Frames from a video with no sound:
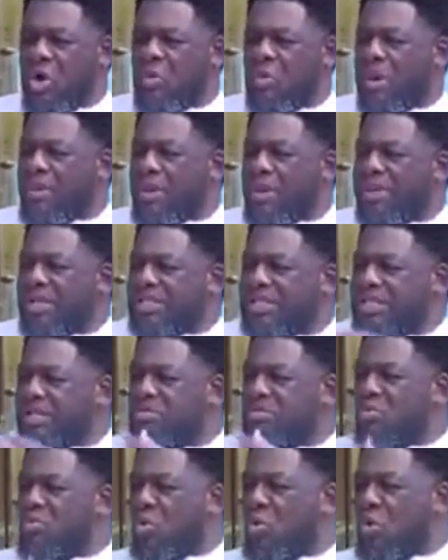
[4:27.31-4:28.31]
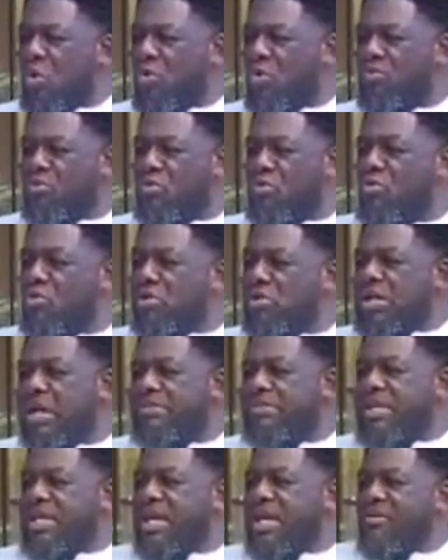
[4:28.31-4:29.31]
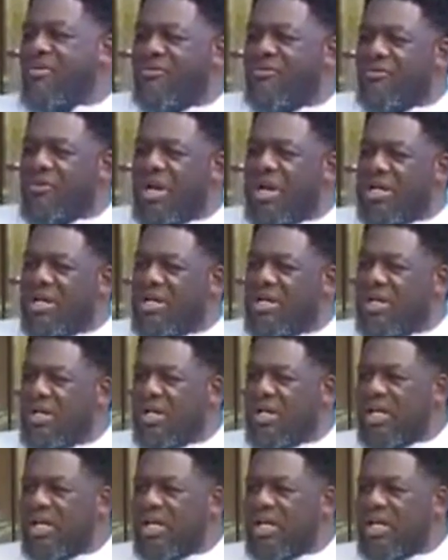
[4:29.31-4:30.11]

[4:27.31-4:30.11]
omo ba be chi me wo promoter bi girlfriend